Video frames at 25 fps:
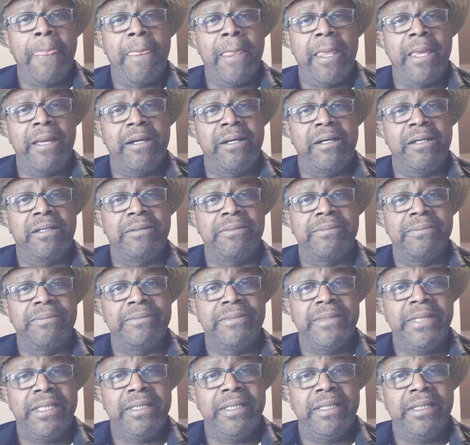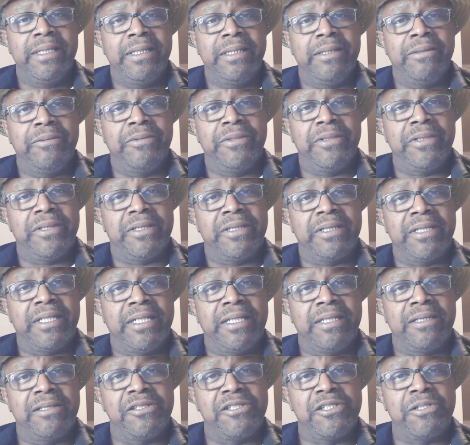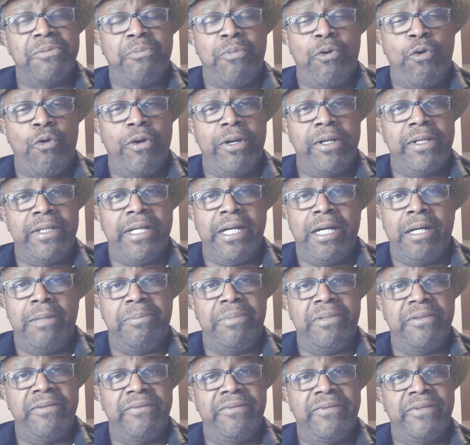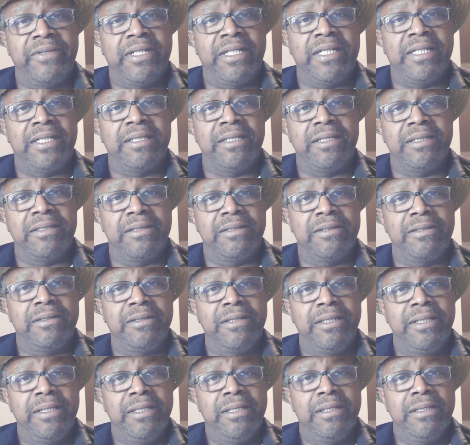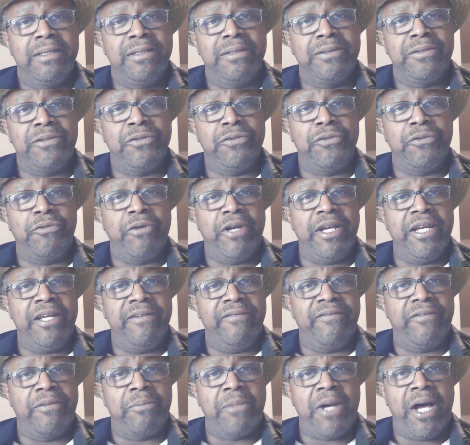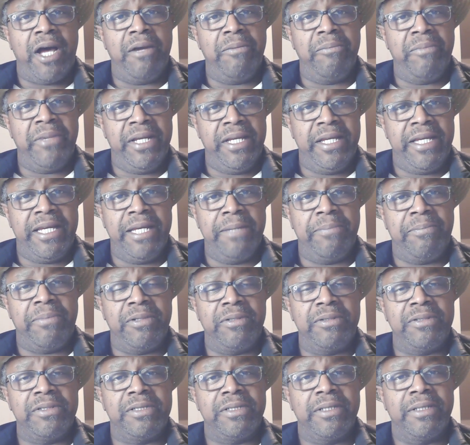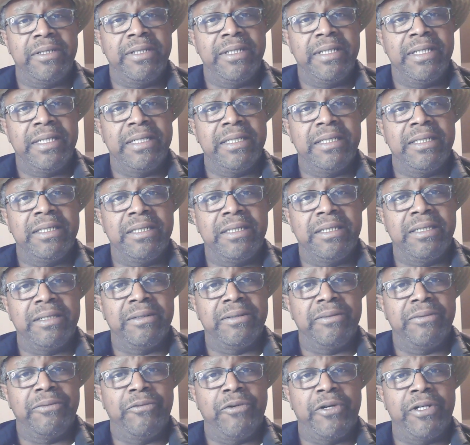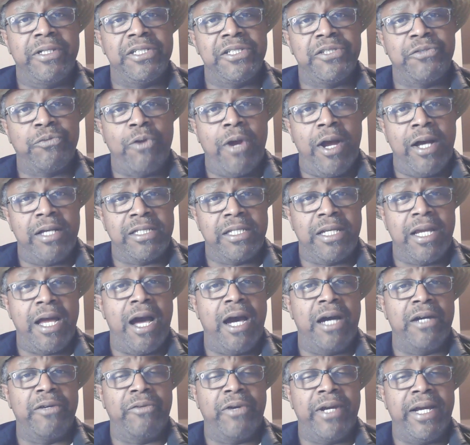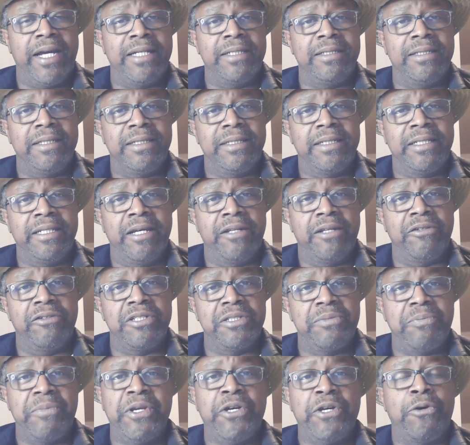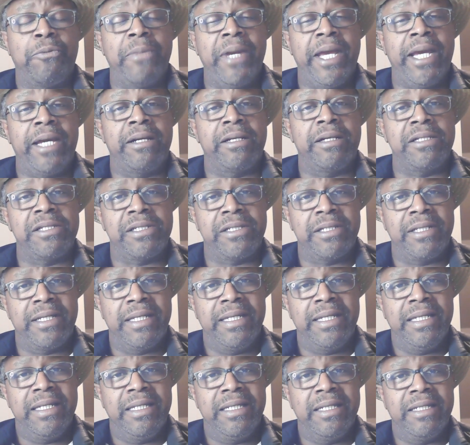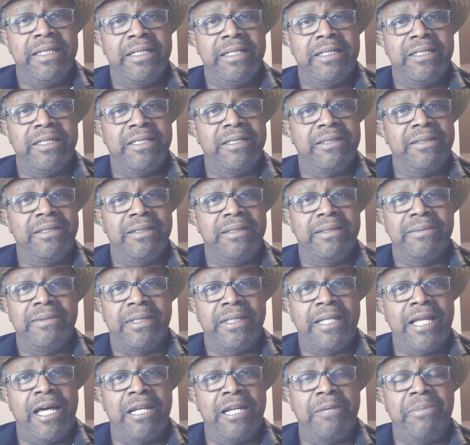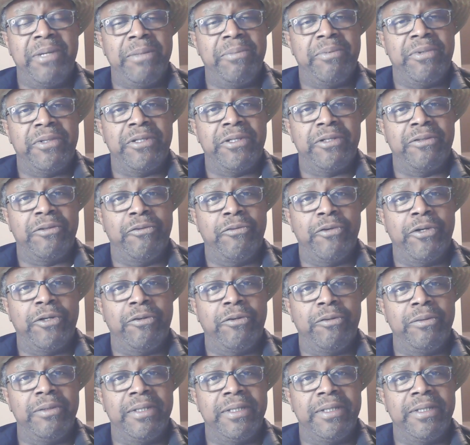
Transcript: um, with the support and help of two great Vermont beekeepers. One is Ross Conrad, and the other is Bill Mayers. A lot of people know